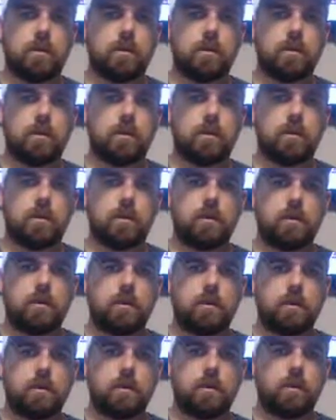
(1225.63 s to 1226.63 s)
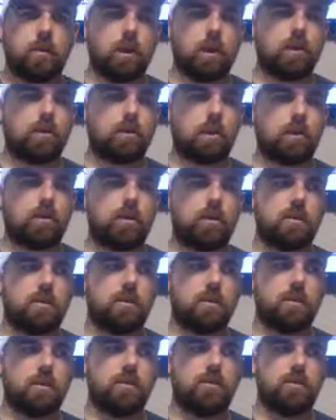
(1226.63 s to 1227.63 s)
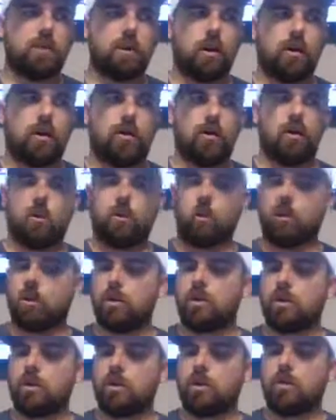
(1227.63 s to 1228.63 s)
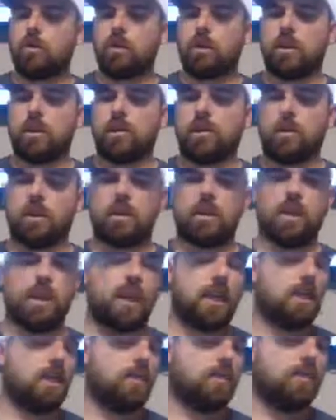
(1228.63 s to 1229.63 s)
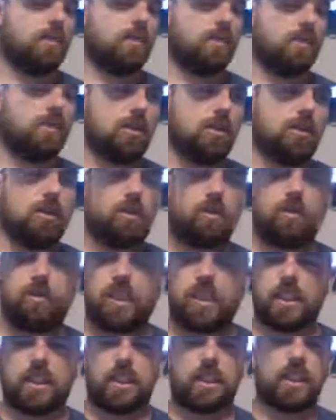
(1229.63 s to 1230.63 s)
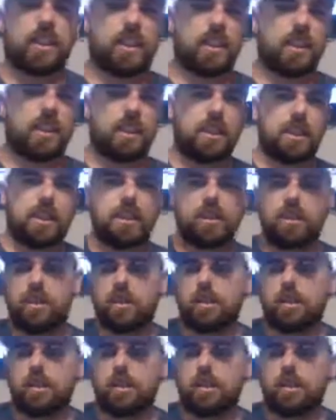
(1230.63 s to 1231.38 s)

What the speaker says: and you won the Most Improved Driver Award at one of the presentations of the 2006 season.